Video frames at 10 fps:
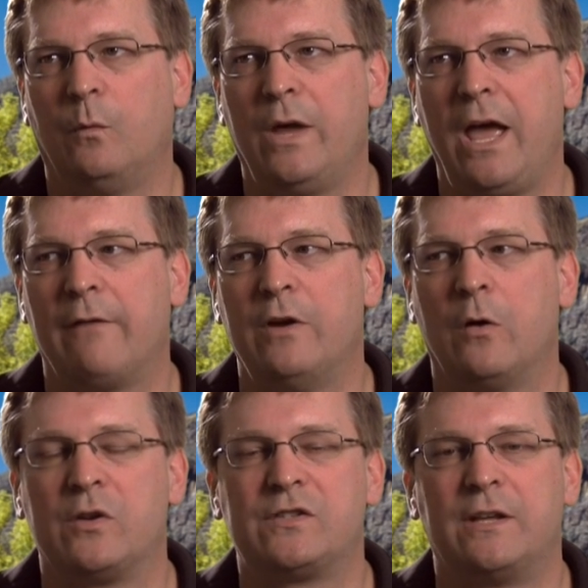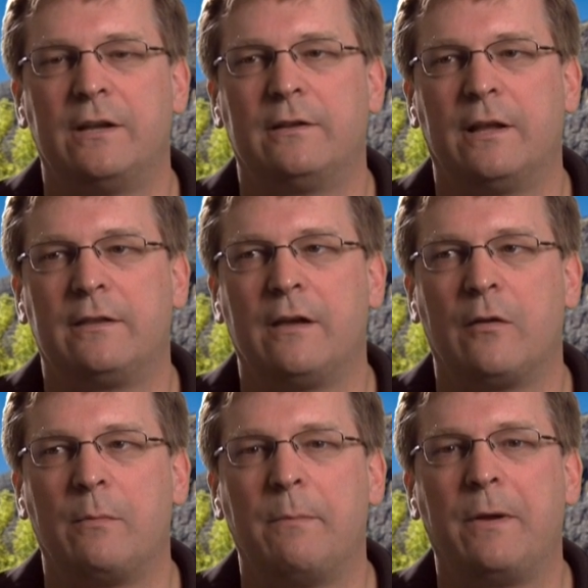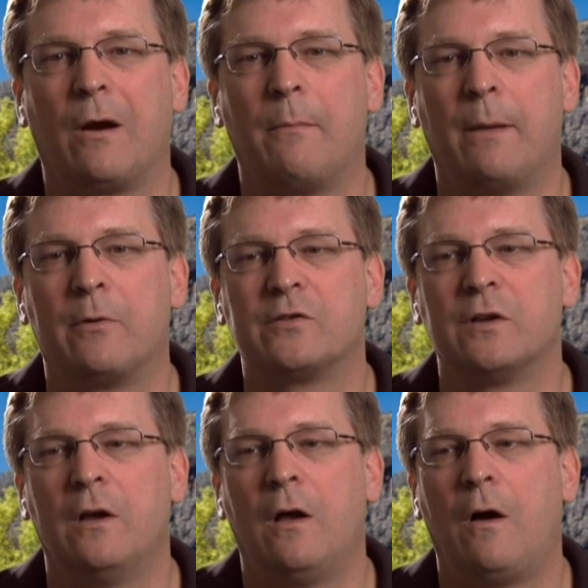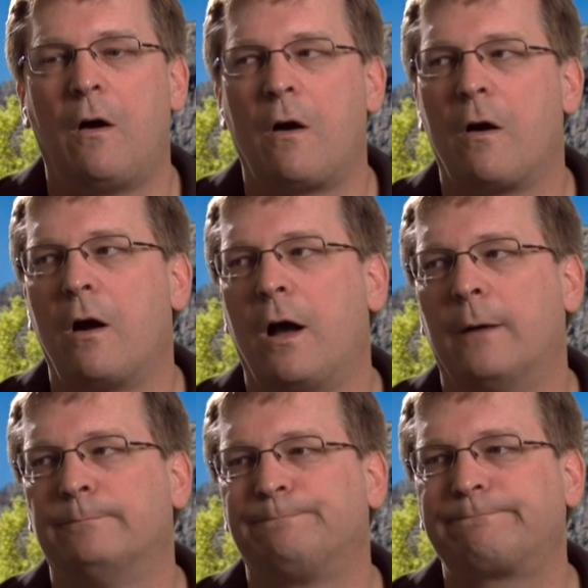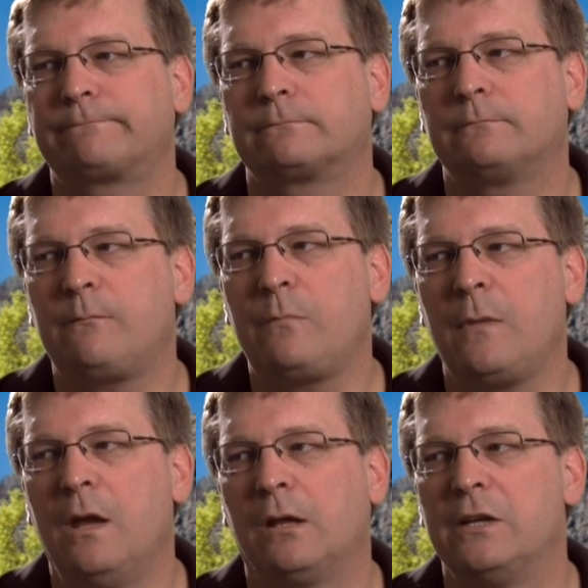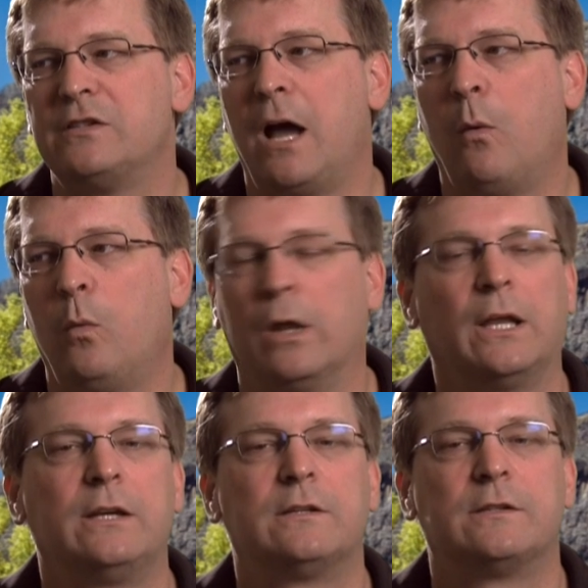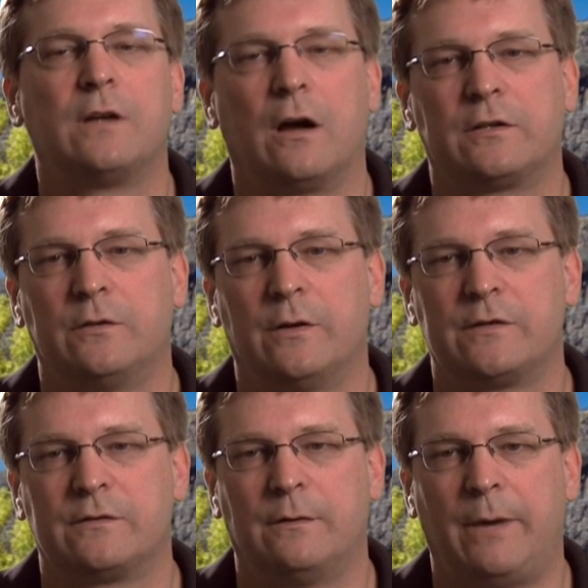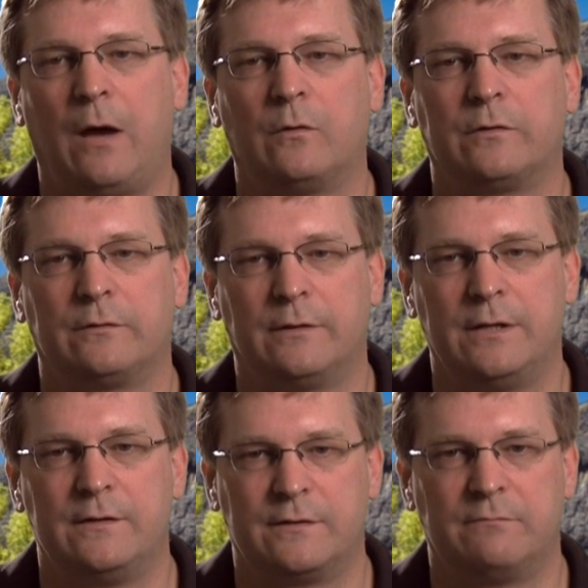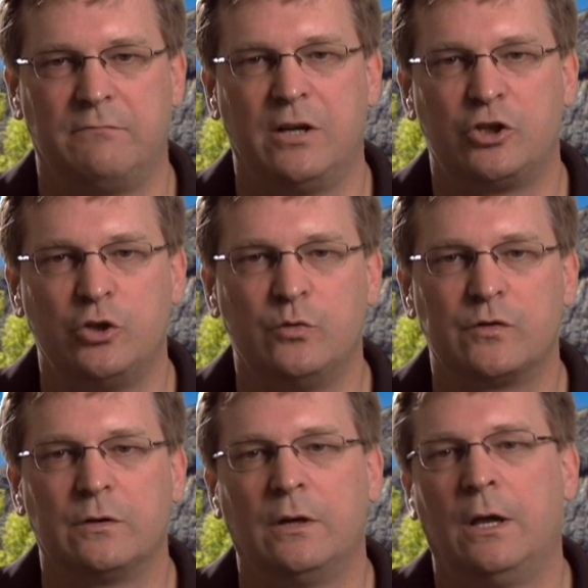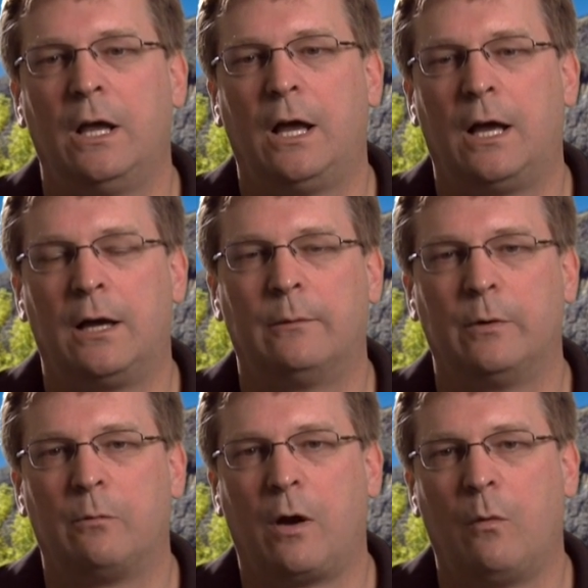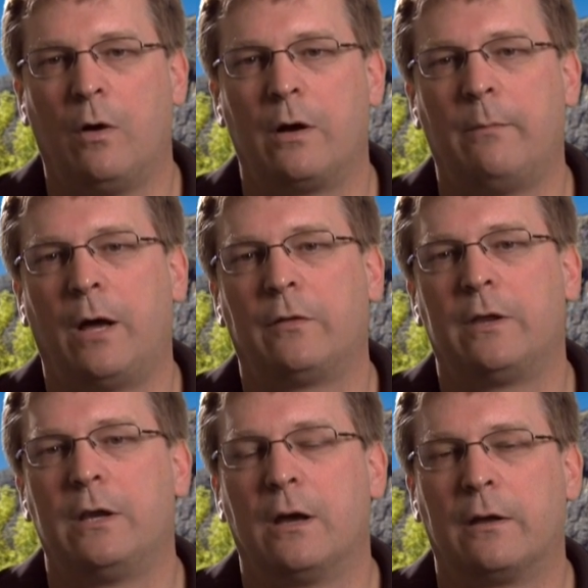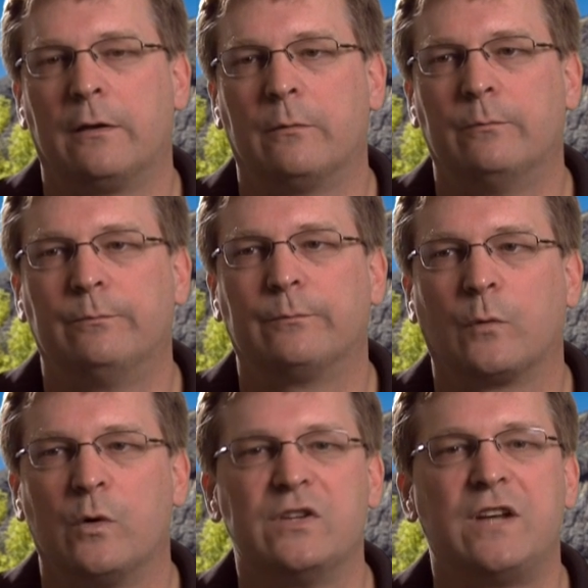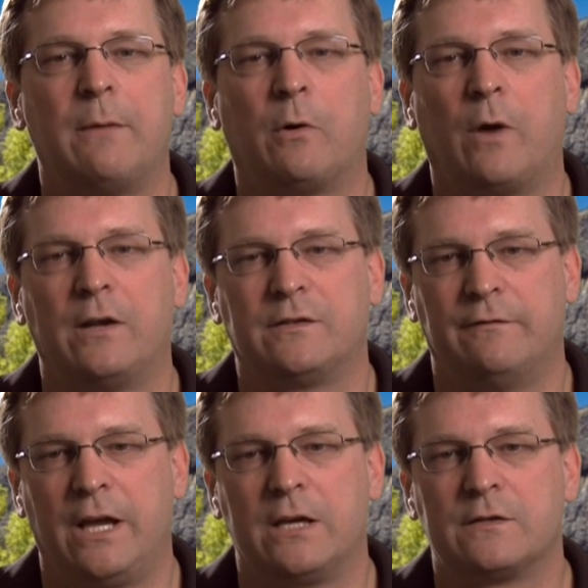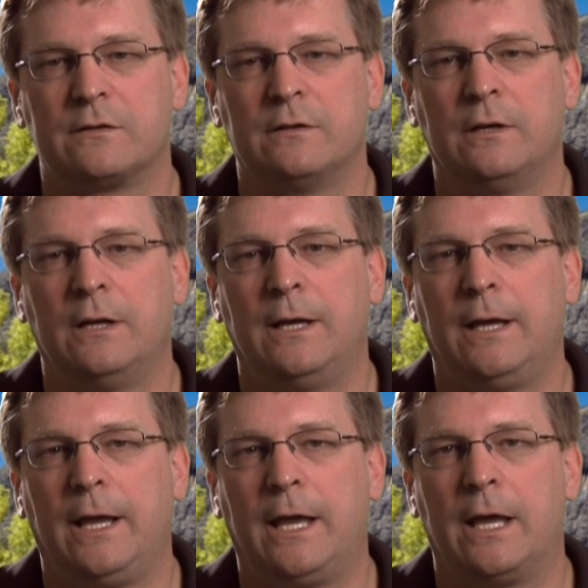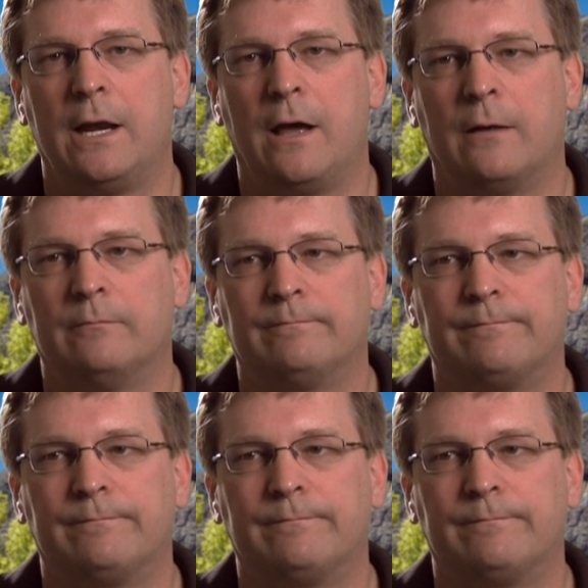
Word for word: we have noticed that, that the other B P R members are uh, at least now willing to talk to us about these issues. Uh, we brought one about the, uh, the reinstatement rights to Vegas, and uh,